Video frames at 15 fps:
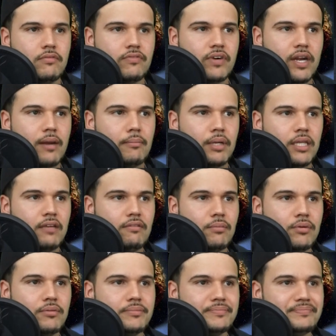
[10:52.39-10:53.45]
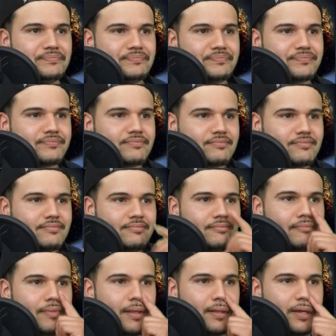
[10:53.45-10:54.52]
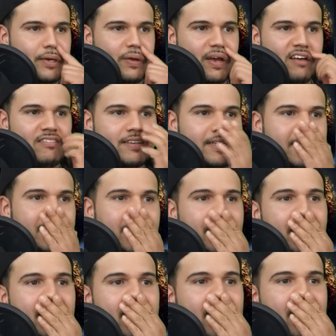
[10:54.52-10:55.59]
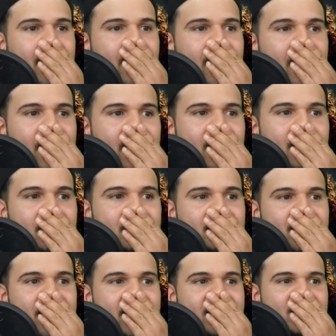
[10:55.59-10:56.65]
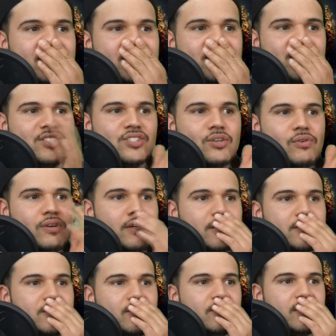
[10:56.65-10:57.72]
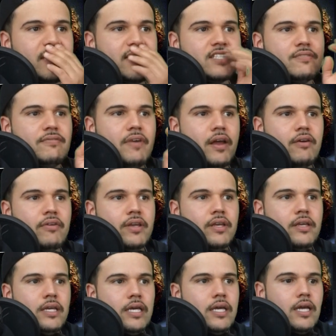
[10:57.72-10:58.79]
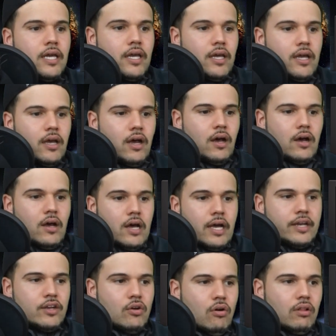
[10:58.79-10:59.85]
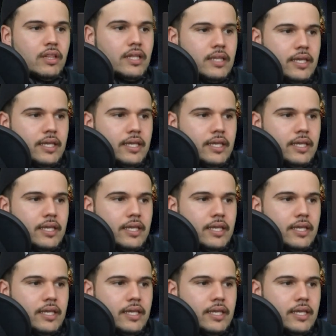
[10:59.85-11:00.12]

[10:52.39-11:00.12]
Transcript: Freaking believable. There you have it. And it's just so good, so good. It's very, how do you call it?